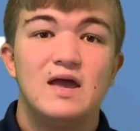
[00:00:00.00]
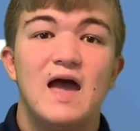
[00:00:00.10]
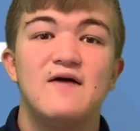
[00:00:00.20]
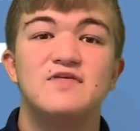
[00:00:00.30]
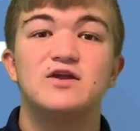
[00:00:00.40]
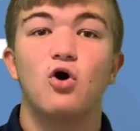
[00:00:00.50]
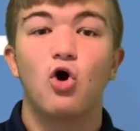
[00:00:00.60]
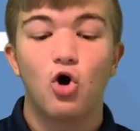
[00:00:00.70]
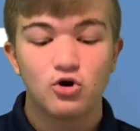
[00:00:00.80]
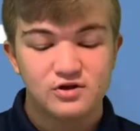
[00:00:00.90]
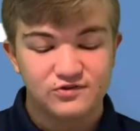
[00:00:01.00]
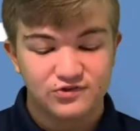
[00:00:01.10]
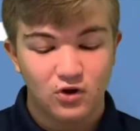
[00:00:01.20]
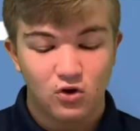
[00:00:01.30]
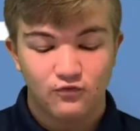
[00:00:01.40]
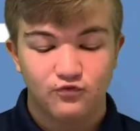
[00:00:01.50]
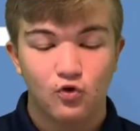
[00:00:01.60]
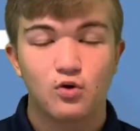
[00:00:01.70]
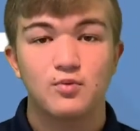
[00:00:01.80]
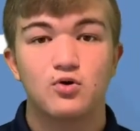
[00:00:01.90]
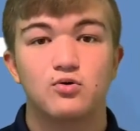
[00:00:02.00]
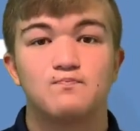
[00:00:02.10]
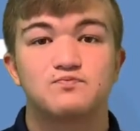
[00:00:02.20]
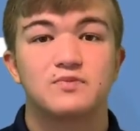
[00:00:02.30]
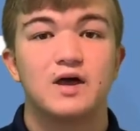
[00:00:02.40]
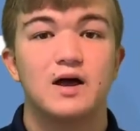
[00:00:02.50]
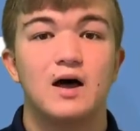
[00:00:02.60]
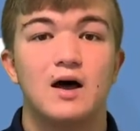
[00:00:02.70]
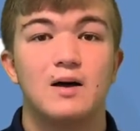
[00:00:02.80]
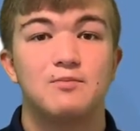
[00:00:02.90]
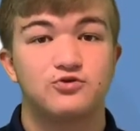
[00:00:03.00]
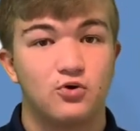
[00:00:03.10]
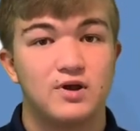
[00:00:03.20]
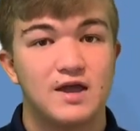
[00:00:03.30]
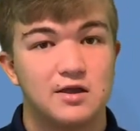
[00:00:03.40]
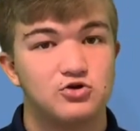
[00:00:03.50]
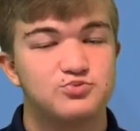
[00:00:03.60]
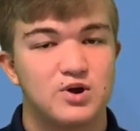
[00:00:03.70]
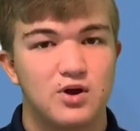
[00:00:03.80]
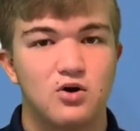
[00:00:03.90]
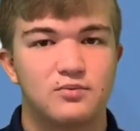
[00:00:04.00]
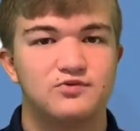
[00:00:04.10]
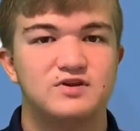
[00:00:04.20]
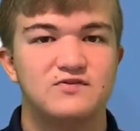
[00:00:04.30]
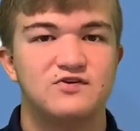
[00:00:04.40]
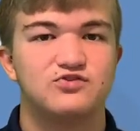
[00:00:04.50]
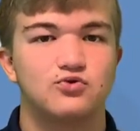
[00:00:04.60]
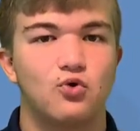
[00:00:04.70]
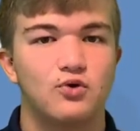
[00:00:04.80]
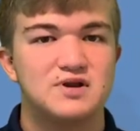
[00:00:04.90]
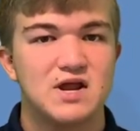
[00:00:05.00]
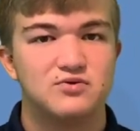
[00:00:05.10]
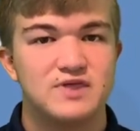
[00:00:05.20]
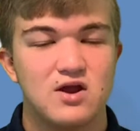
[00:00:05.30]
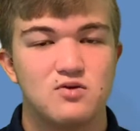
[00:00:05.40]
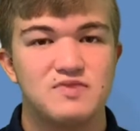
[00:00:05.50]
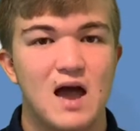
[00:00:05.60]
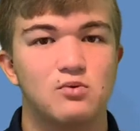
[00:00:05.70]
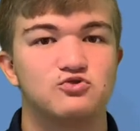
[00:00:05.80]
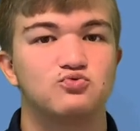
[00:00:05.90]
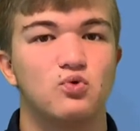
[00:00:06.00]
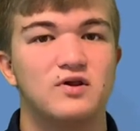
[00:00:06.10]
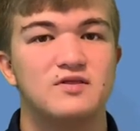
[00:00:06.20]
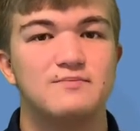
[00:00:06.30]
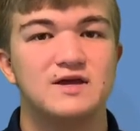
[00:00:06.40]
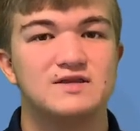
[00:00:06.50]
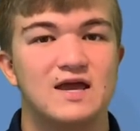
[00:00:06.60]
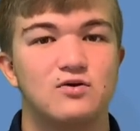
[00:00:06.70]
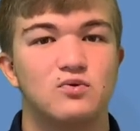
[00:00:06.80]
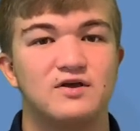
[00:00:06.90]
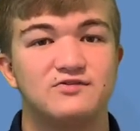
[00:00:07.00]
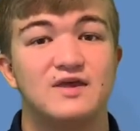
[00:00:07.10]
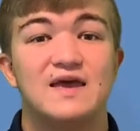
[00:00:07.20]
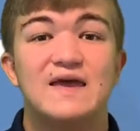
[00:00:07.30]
And then Arkansas, former Missouri head coach Barry Odom's the defensive coordinator there, and that was one of the big takeaways